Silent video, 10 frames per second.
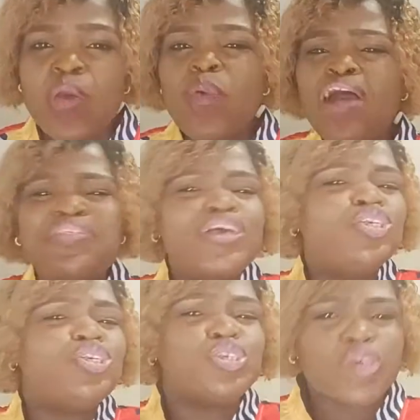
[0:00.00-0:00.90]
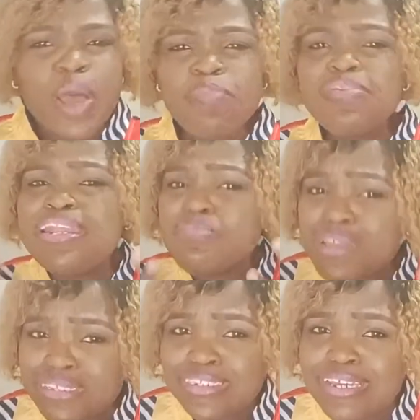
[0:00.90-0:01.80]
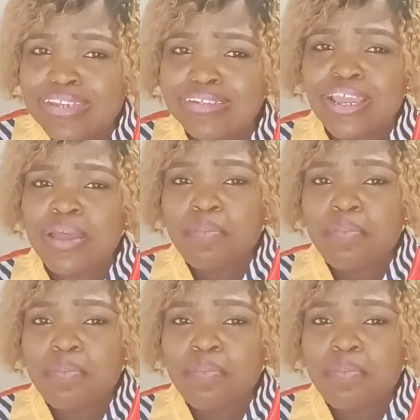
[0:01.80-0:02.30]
While there's some limited